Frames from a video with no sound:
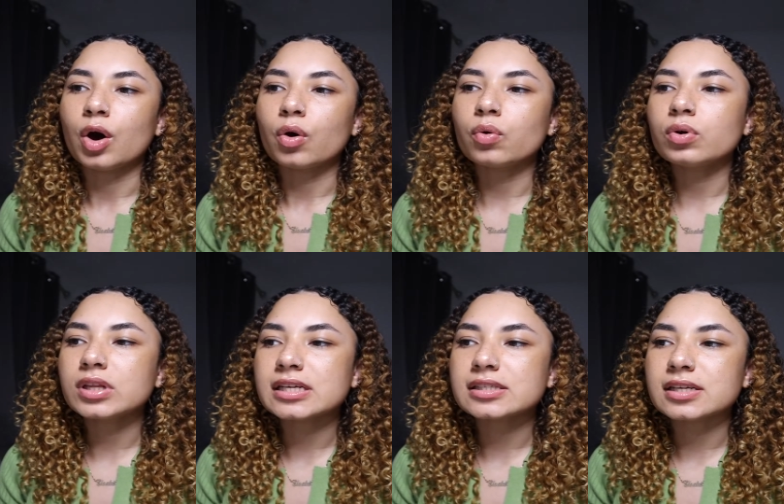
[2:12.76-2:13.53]
all
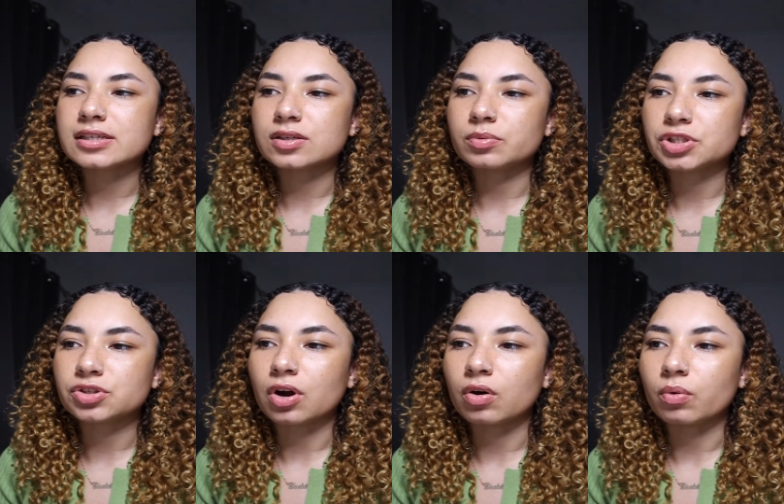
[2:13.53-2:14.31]
these things that we
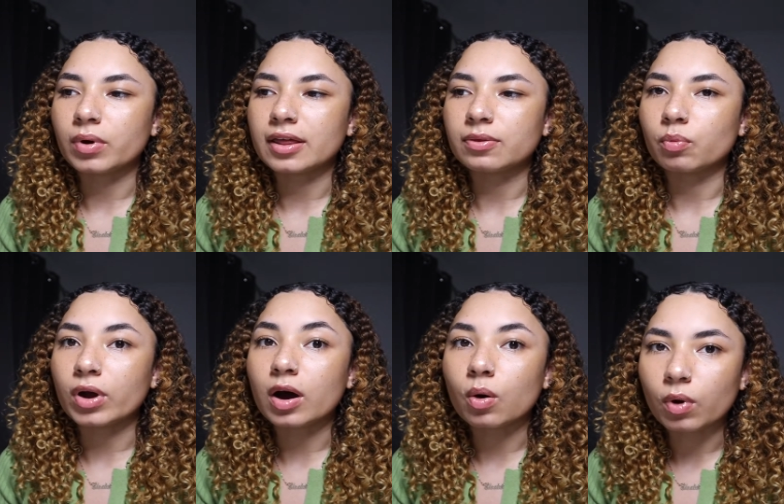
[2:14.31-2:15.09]
struggle with
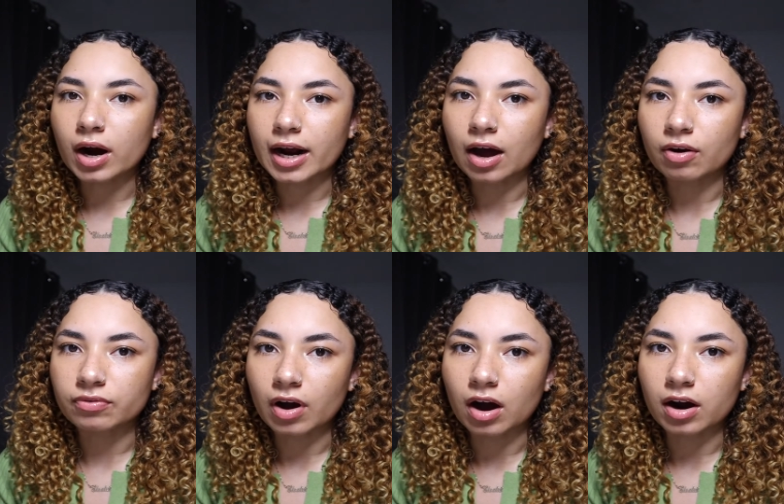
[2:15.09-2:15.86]
will work out
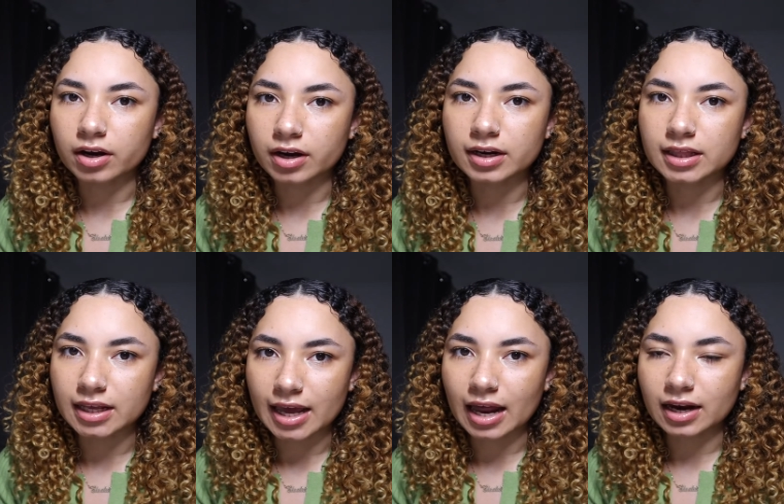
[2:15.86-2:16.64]
for our good in
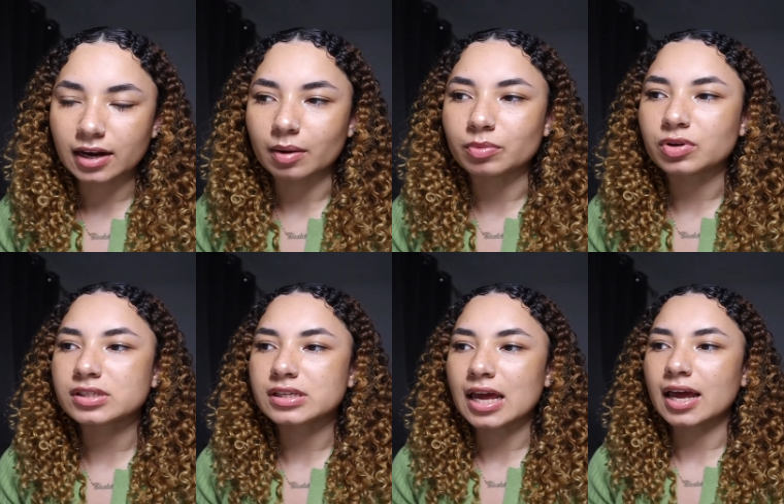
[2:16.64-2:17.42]
the end. I'm not
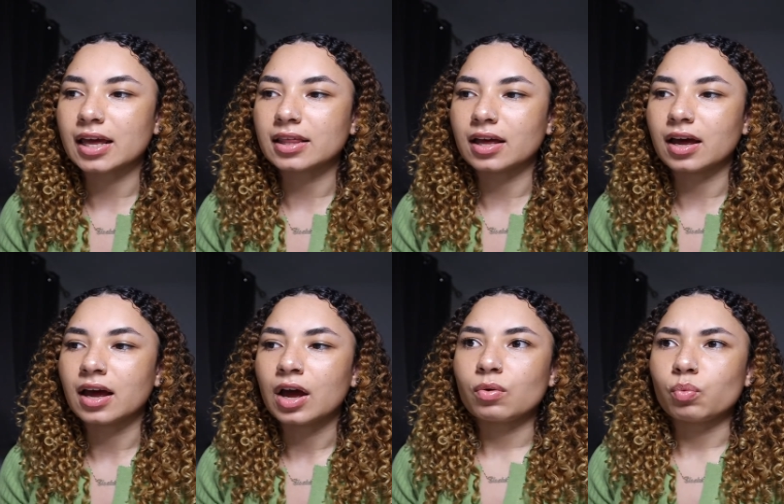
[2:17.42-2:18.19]
saying that
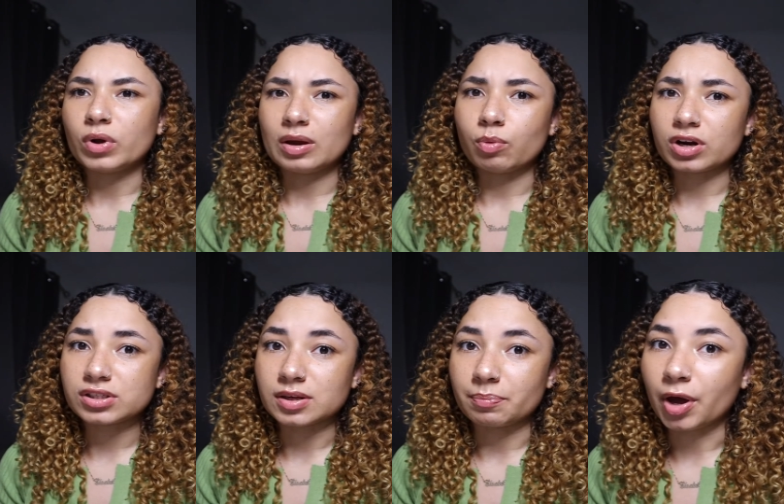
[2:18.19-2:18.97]
we were
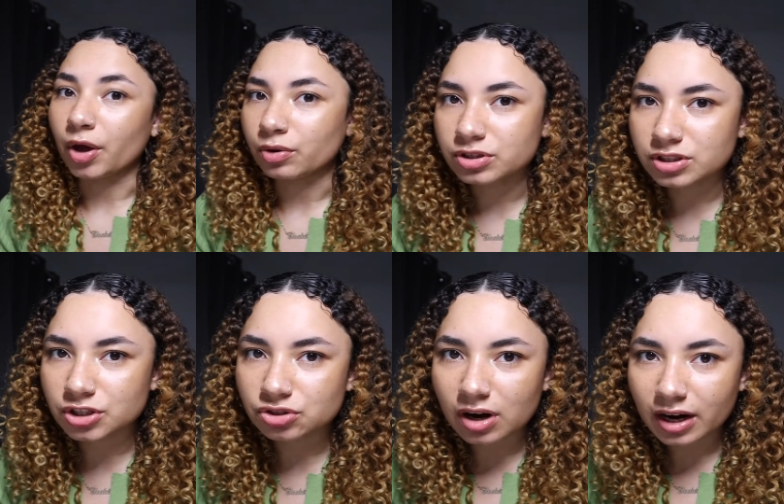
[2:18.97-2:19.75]
supposed to
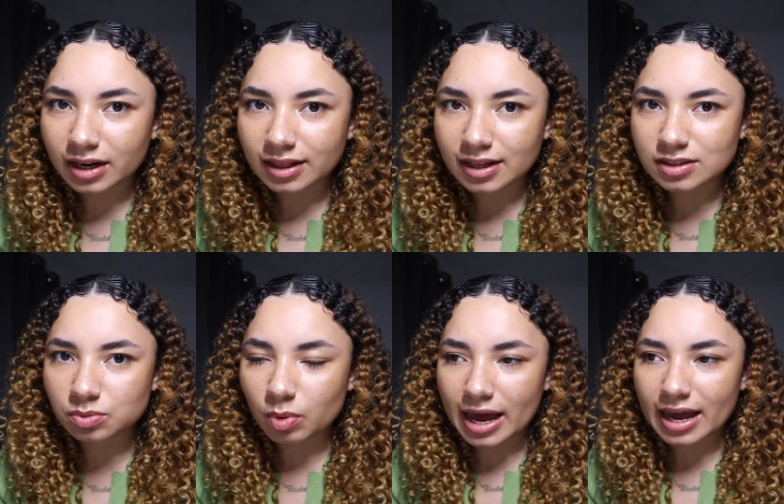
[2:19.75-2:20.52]
struggle in this
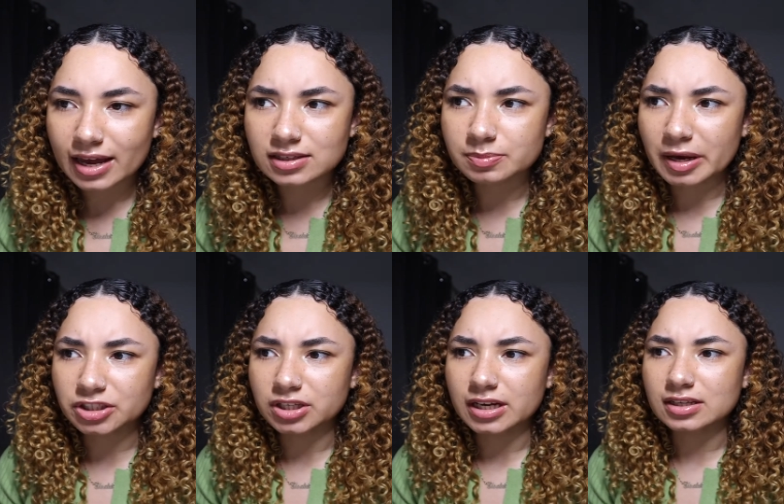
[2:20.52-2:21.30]
way,
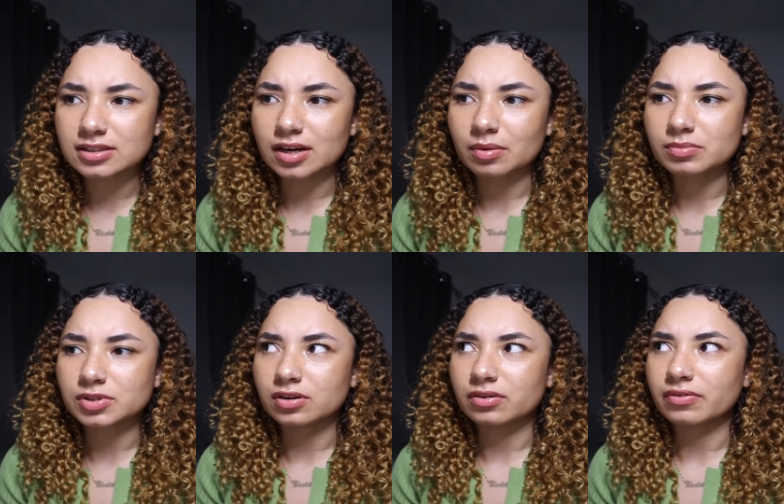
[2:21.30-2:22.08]
especially in terms
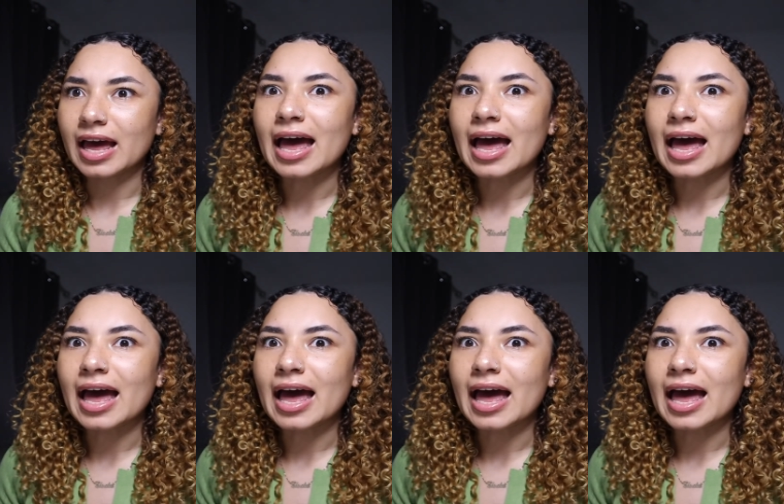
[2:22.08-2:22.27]
of